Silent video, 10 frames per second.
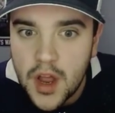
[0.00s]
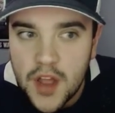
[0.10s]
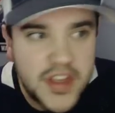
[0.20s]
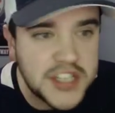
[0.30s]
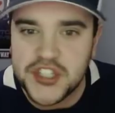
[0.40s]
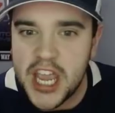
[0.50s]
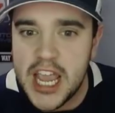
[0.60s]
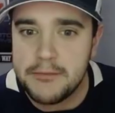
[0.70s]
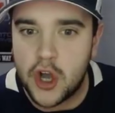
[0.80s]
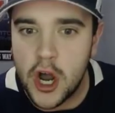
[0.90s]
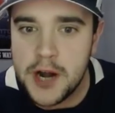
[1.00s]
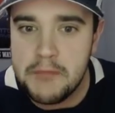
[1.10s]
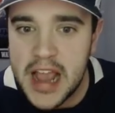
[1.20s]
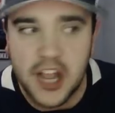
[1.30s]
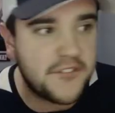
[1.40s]
This team couldn't
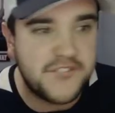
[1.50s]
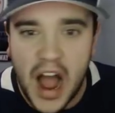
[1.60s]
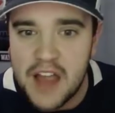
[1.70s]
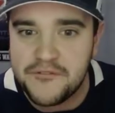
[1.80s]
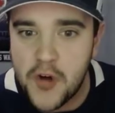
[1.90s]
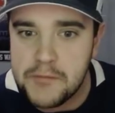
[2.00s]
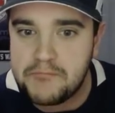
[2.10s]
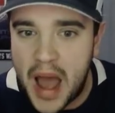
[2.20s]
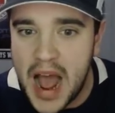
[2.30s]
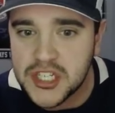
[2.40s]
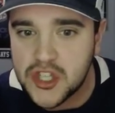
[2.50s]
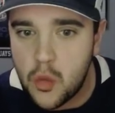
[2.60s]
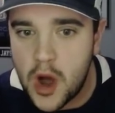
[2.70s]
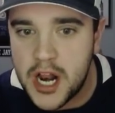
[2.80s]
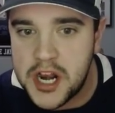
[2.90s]
make a 5-foot pass to
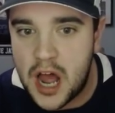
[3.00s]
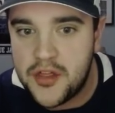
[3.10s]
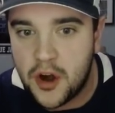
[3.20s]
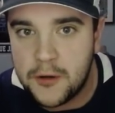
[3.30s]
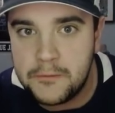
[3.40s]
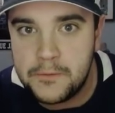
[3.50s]
one another.